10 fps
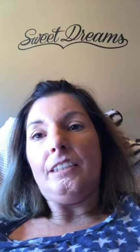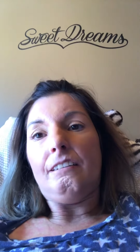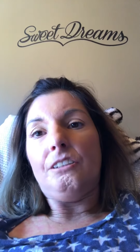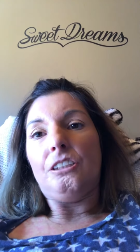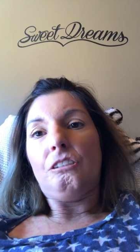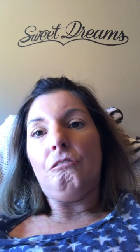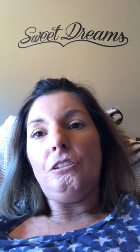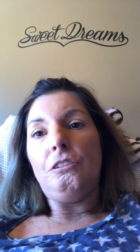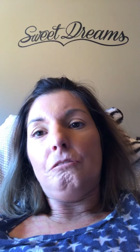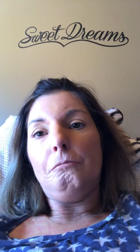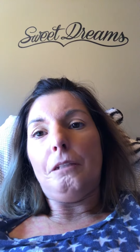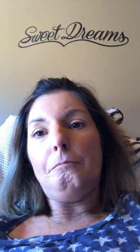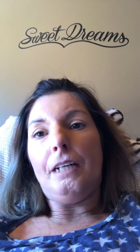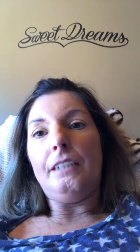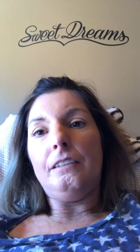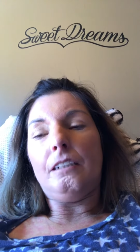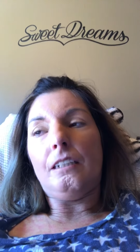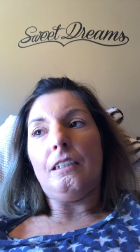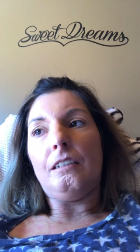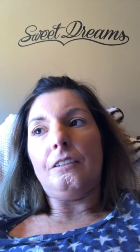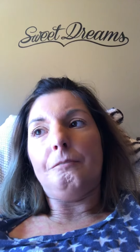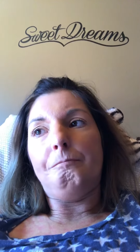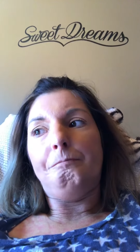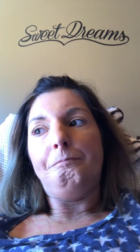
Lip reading: that are just going through my mind are,